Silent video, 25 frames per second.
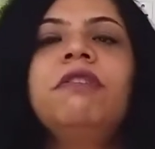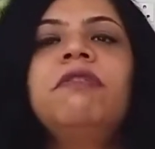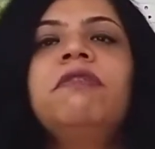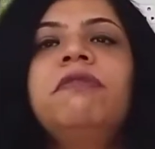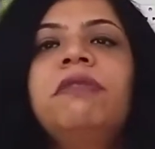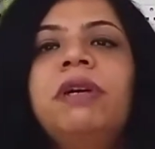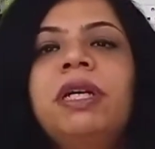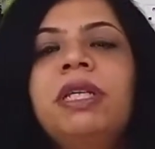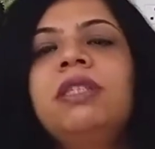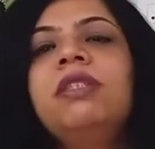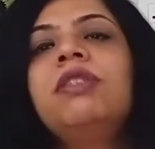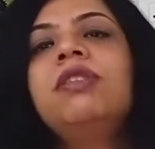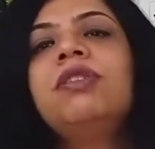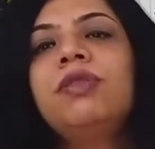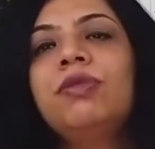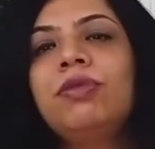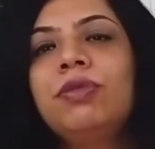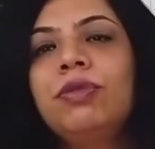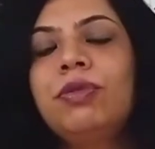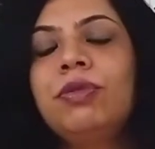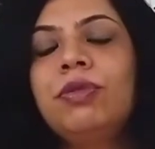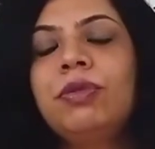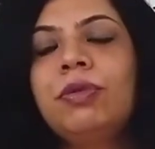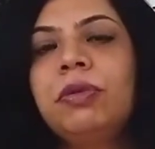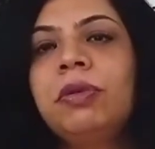Once you
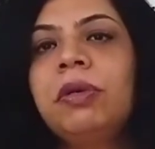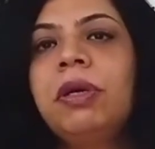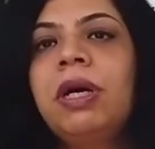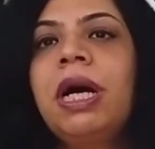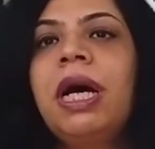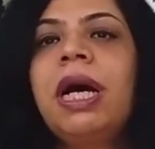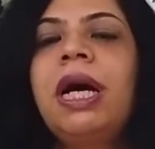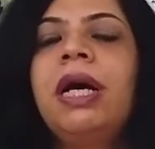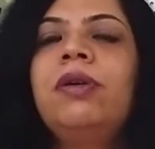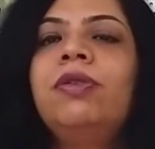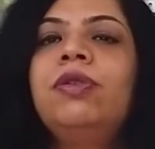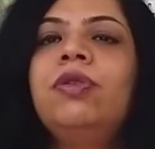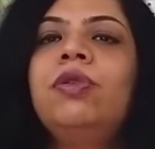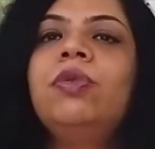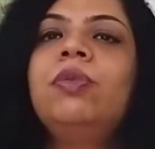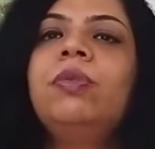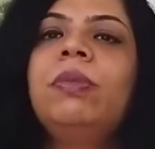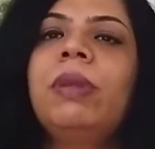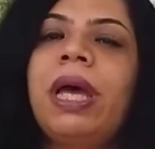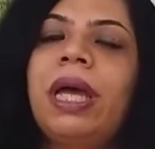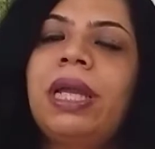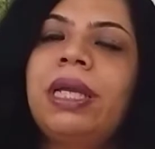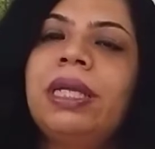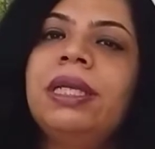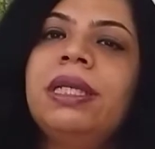know how to
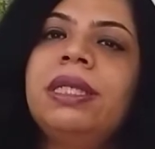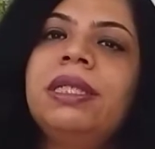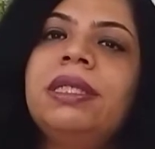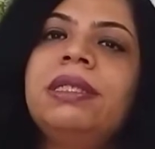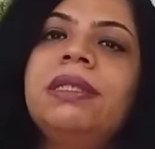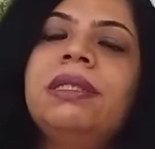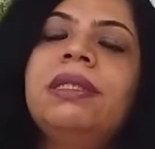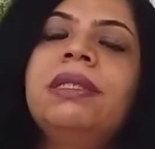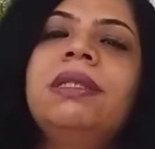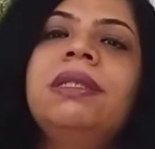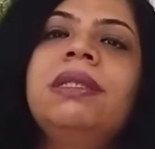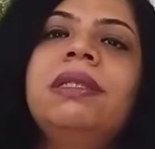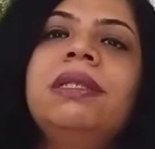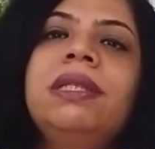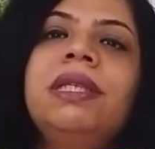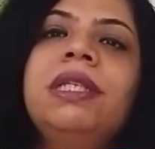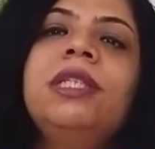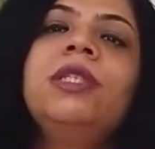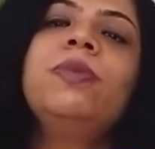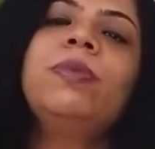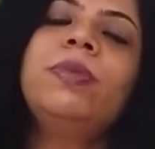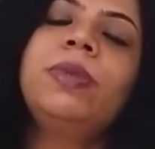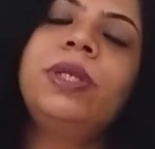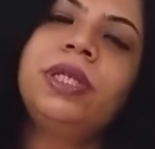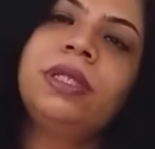manage
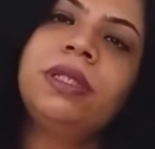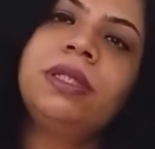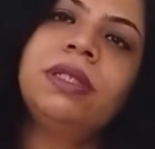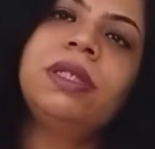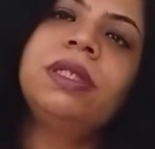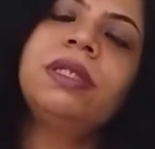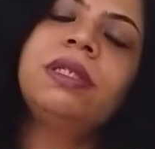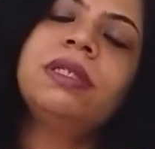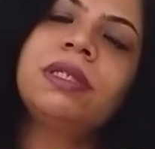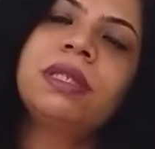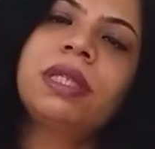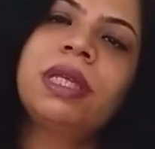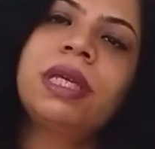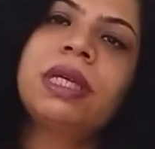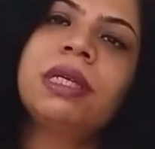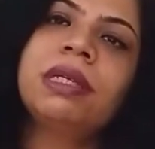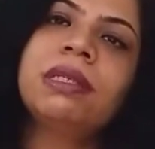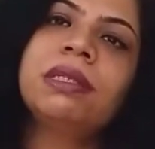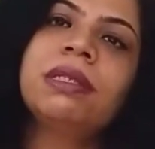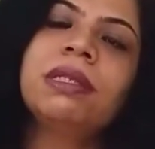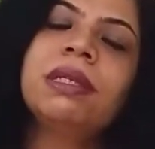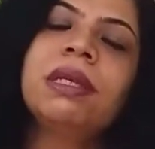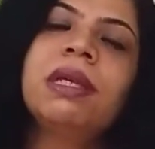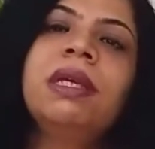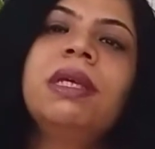these precious
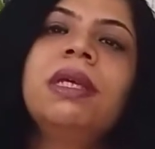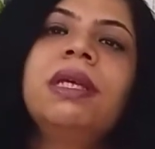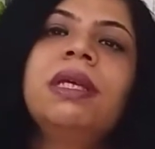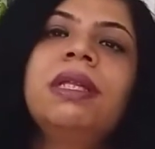things,